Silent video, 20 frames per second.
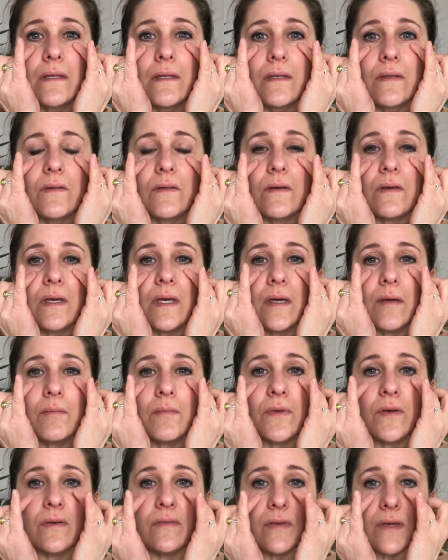So keep
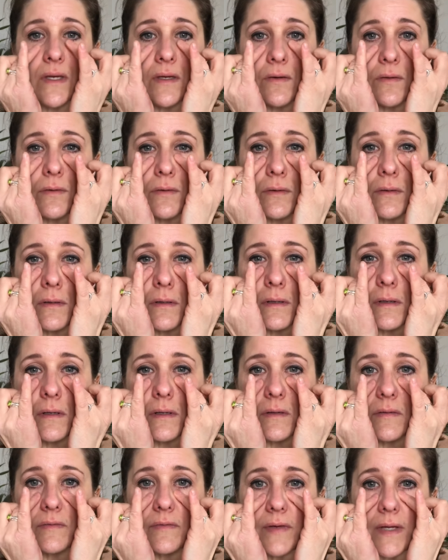moving your
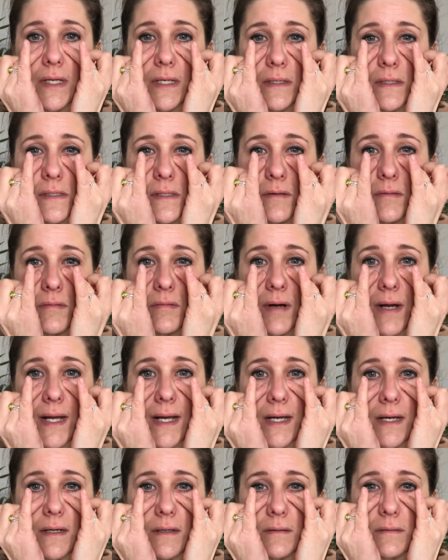fingers
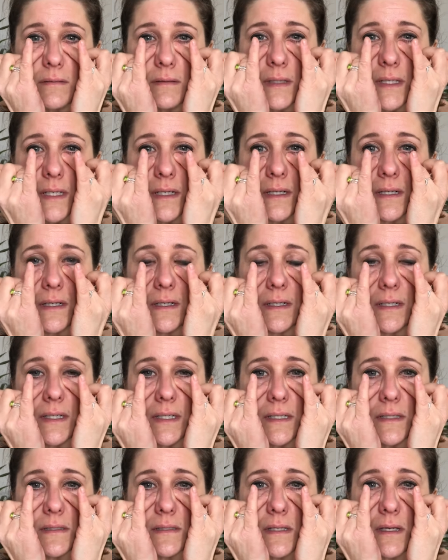around the
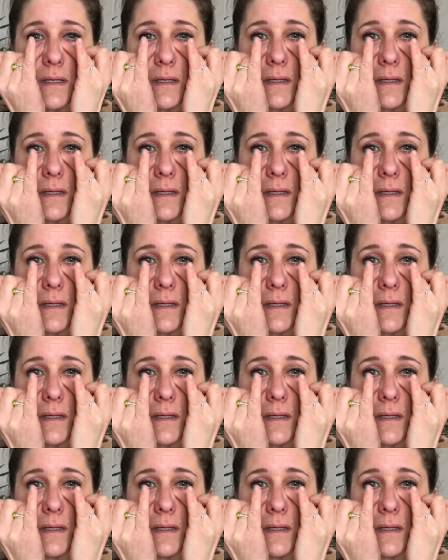eyes.